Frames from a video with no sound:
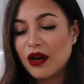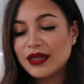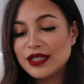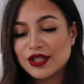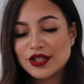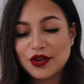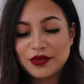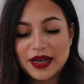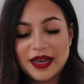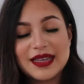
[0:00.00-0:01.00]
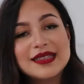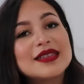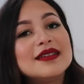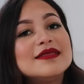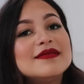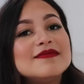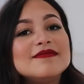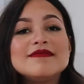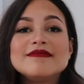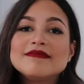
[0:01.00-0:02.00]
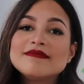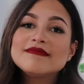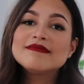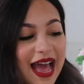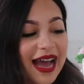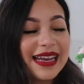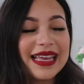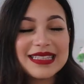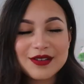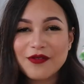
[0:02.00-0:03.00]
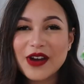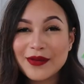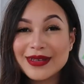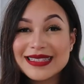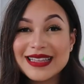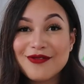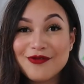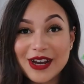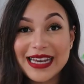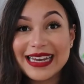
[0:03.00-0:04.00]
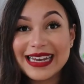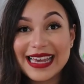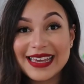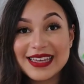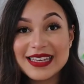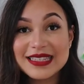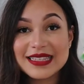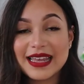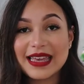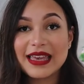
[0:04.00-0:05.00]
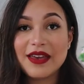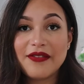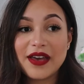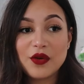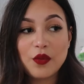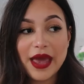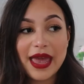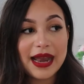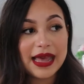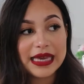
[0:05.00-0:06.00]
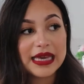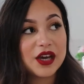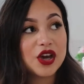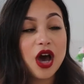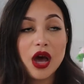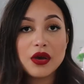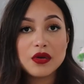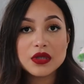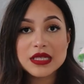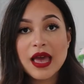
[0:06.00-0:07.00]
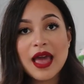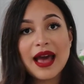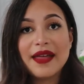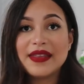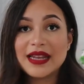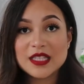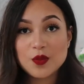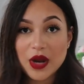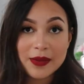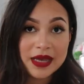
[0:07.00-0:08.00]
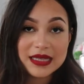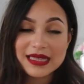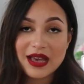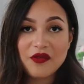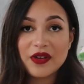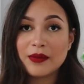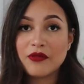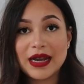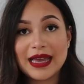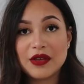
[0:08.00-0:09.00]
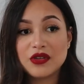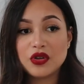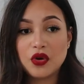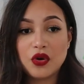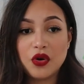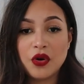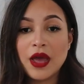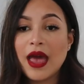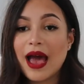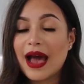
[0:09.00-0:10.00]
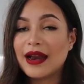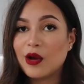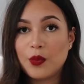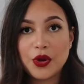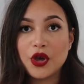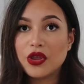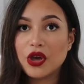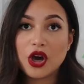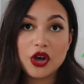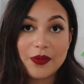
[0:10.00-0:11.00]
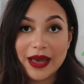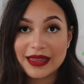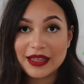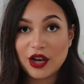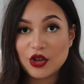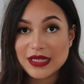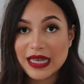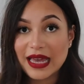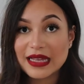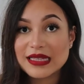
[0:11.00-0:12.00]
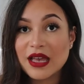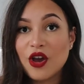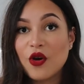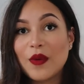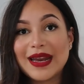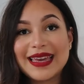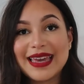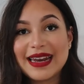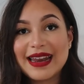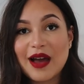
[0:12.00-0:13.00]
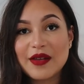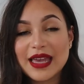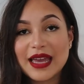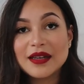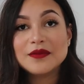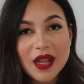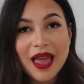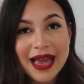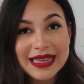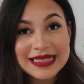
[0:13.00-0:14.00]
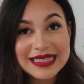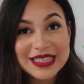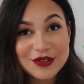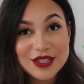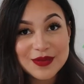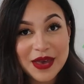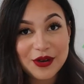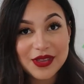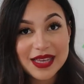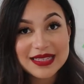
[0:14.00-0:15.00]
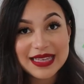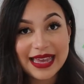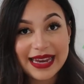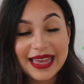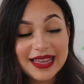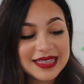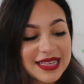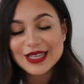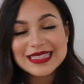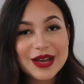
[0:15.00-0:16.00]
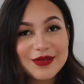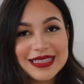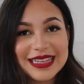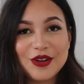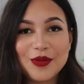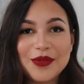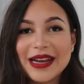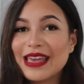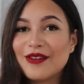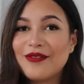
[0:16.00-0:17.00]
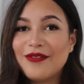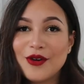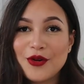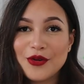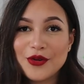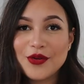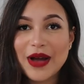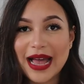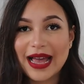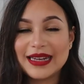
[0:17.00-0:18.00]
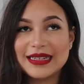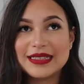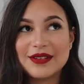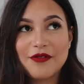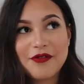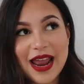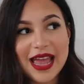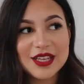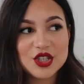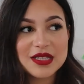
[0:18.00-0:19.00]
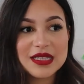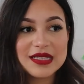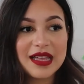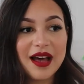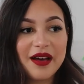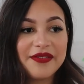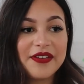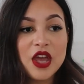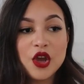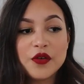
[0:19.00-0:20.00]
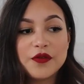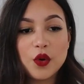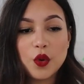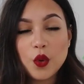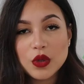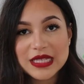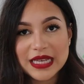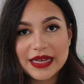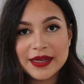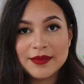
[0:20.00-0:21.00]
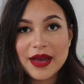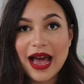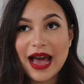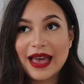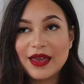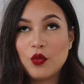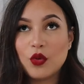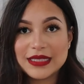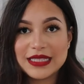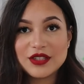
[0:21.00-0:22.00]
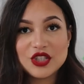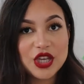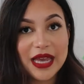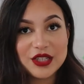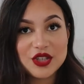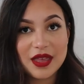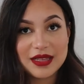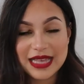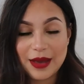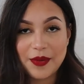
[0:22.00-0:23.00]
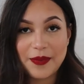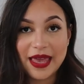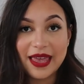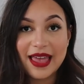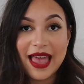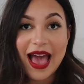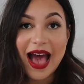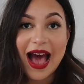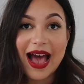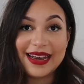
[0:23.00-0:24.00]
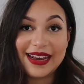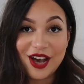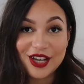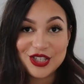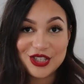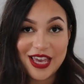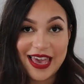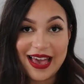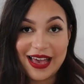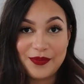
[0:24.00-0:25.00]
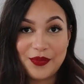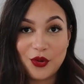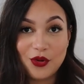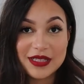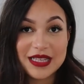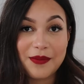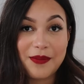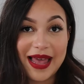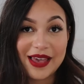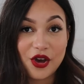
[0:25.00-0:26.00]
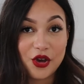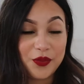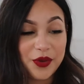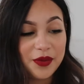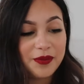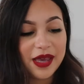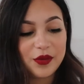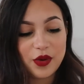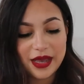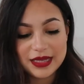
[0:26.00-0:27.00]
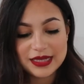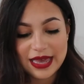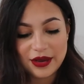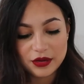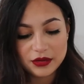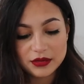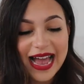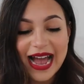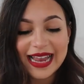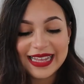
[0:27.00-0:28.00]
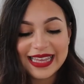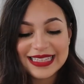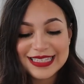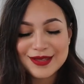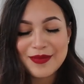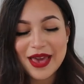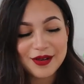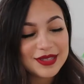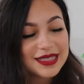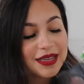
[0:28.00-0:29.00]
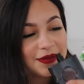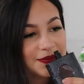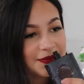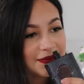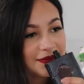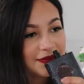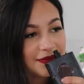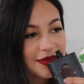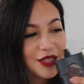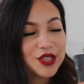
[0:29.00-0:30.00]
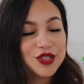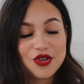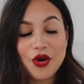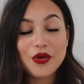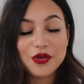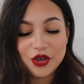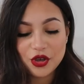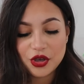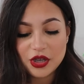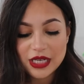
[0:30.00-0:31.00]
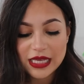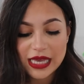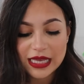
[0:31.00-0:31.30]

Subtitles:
Oh, it's just so nice. And it's a fragrance that really lingers. Like if I wear like a coat and then I spray myself and I'm running out the door and I'll put the coat back in the closet, when I get it out again, I can still smell this in it. Because that one's a lot more like floral and fresh and stuff. For autumn, I wanted to change things up a bit. And last year I bought Black Opium by YSL. And it smells so good.